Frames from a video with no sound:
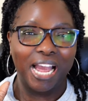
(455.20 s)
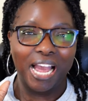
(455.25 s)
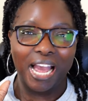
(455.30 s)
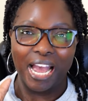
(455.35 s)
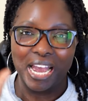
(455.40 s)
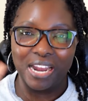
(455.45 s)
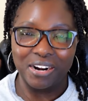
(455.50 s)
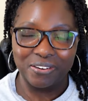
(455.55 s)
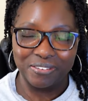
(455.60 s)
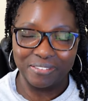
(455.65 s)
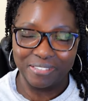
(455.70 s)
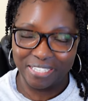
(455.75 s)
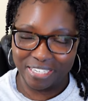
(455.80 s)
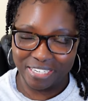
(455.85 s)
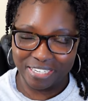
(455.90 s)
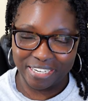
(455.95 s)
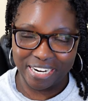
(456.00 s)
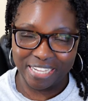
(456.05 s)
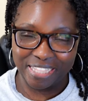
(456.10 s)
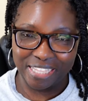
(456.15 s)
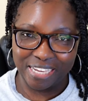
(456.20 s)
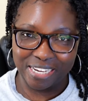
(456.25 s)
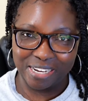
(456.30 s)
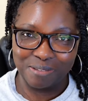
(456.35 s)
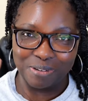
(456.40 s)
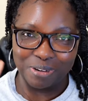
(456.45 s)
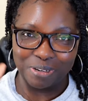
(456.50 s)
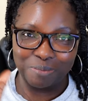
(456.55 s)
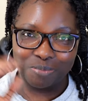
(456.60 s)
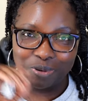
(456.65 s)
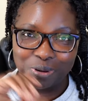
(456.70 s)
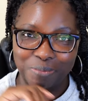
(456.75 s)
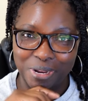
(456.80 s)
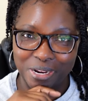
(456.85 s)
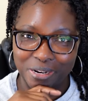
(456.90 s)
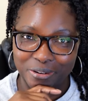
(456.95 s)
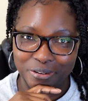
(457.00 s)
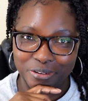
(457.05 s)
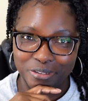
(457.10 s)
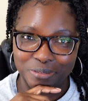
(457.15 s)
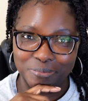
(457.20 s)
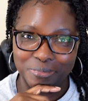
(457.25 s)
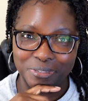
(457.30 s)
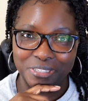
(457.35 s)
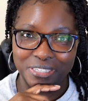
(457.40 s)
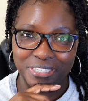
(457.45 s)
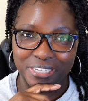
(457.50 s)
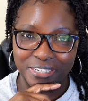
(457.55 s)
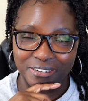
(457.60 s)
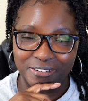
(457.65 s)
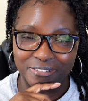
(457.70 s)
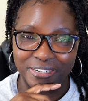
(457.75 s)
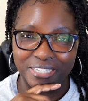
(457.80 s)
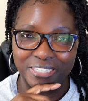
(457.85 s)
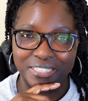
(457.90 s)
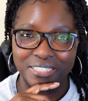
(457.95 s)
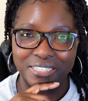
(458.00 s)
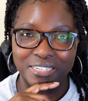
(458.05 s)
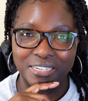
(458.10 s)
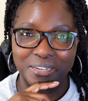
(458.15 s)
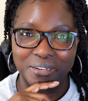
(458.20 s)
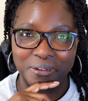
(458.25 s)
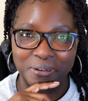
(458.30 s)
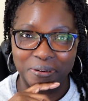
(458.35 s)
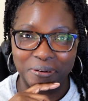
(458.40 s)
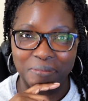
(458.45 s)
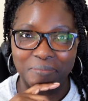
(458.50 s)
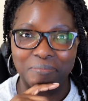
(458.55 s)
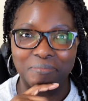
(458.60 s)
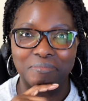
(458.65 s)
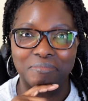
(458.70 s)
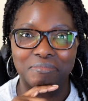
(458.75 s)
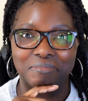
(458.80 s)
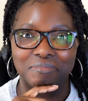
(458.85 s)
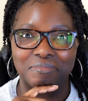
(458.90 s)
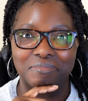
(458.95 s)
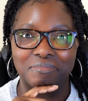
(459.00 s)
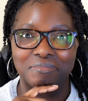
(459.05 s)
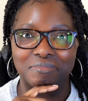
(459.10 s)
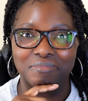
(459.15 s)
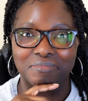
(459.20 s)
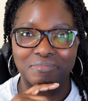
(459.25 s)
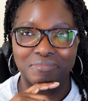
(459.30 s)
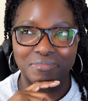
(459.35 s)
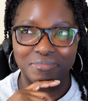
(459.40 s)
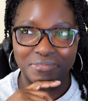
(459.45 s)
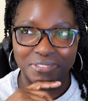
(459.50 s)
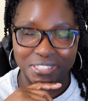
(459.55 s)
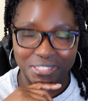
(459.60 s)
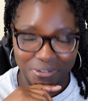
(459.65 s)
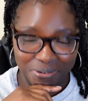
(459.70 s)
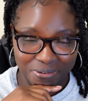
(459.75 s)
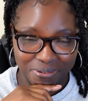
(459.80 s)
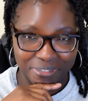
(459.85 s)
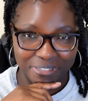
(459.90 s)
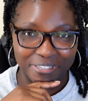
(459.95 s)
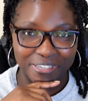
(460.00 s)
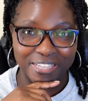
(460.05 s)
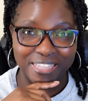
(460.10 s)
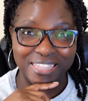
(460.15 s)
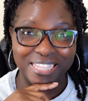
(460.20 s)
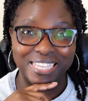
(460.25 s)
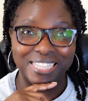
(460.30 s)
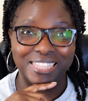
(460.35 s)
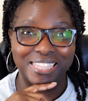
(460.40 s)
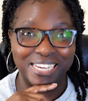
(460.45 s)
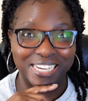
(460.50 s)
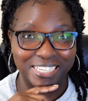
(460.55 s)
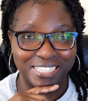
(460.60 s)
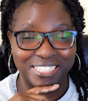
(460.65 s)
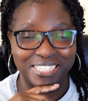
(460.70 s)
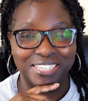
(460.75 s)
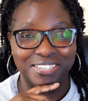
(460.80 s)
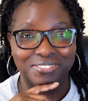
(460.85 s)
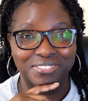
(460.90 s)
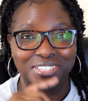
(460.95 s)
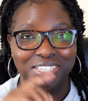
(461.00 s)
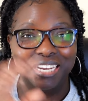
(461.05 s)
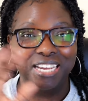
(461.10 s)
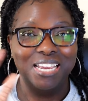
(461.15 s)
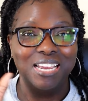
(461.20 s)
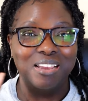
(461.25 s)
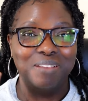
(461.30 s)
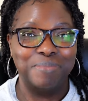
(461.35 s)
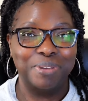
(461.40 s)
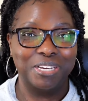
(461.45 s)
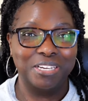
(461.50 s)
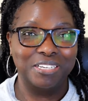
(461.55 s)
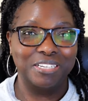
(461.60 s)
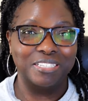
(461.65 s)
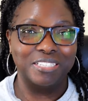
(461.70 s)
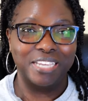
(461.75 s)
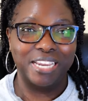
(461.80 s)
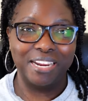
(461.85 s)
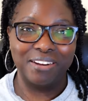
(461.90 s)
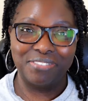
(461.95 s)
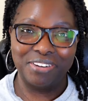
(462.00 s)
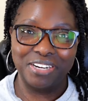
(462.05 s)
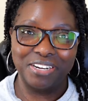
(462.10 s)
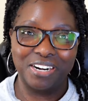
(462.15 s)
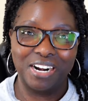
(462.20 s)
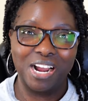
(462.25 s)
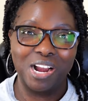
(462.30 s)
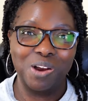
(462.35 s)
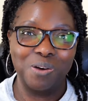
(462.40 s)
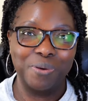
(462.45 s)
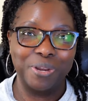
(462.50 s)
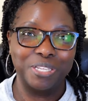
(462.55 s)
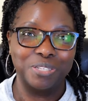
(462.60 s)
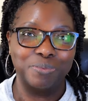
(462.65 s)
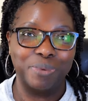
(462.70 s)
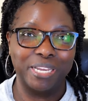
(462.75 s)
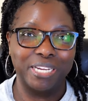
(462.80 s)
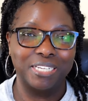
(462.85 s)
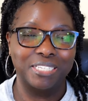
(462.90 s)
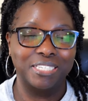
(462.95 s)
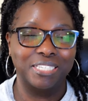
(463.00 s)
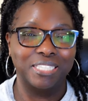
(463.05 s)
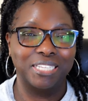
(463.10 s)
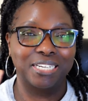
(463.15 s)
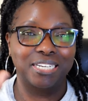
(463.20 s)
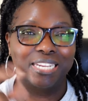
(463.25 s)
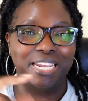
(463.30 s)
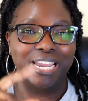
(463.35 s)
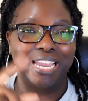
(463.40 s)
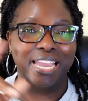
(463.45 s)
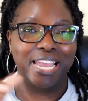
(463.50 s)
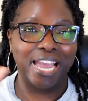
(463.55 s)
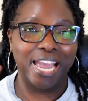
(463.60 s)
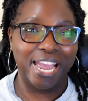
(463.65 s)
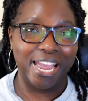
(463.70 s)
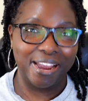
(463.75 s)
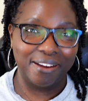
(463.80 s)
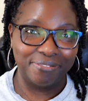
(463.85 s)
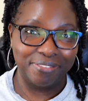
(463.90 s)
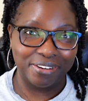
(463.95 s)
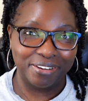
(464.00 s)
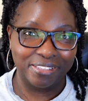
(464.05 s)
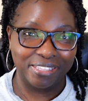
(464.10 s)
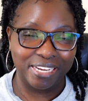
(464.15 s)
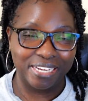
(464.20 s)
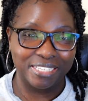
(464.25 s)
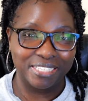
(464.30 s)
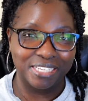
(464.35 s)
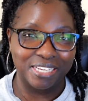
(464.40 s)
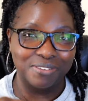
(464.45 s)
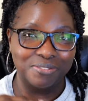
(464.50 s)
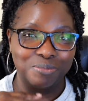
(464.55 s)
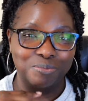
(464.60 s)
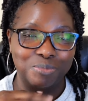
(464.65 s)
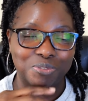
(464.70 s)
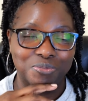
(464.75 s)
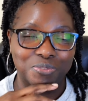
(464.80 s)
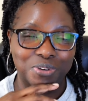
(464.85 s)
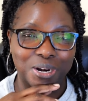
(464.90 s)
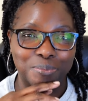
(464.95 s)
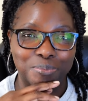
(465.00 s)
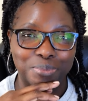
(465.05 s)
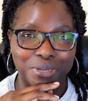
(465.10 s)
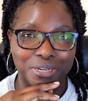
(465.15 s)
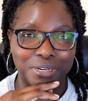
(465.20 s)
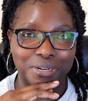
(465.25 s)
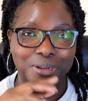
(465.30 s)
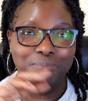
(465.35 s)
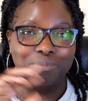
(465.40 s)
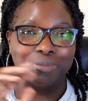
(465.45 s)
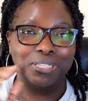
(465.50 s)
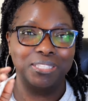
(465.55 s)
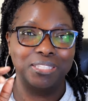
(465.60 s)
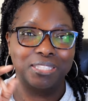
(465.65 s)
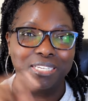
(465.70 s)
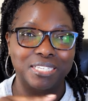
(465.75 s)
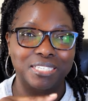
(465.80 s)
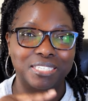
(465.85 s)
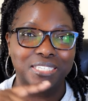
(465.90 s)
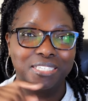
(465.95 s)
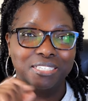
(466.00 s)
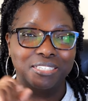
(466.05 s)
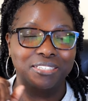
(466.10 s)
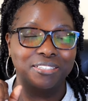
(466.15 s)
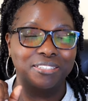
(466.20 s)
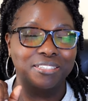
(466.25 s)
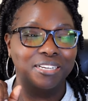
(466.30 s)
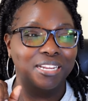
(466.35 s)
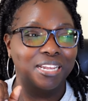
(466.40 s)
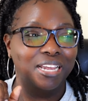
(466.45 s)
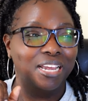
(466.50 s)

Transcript: I don't care I think I'm gonna put my Christmas decoration up sooner than Thanksgiving because every year I always wait until the day after Thanksgiving before I put it up but this year